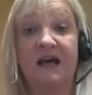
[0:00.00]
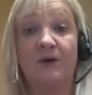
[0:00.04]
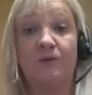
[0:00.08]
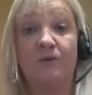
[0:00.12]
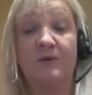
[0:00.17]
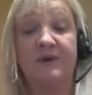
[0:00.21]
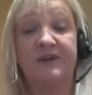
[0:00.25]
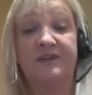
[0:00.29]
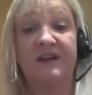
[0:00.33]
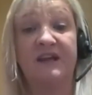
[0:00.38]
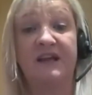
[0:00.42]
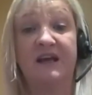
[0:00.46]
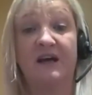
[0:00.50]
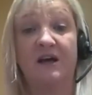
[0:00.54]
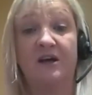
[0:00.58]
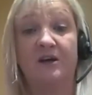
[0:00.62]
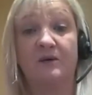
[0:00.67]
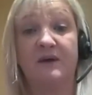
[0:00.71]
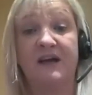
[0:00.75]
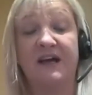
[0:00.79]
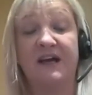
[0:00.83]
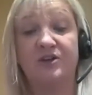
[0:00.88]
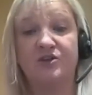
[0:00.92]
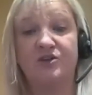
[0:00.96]
within
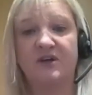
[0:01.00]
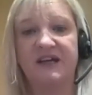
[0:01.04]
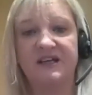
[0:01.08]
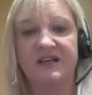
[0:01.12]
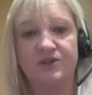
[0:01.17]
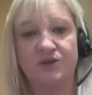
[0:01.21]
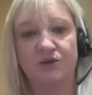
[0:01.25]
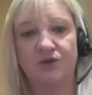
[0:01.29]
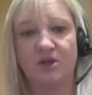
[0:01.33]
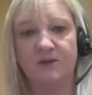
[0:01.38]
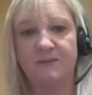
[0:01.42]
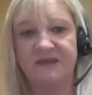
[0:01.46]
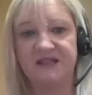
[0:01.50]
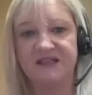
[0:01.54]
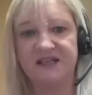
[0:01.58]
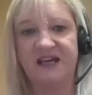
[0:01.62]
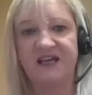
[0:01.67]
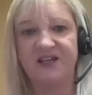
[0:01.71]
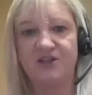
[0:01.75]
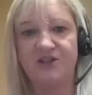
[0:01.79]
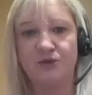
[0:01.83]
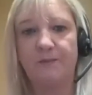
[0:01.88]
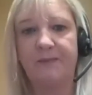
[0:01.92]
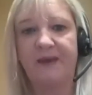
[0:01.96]
our trade
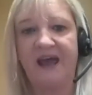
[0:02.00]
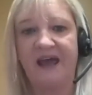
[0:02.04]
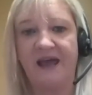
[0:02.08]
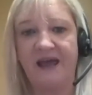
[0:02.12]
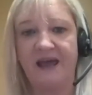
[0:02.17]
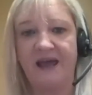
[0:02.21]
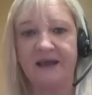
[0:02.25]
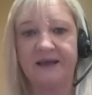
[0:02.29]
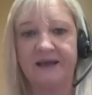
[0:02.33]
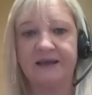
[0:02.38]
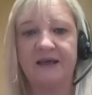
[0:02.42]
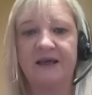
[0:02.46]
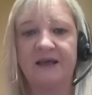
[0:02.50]
documentation pack.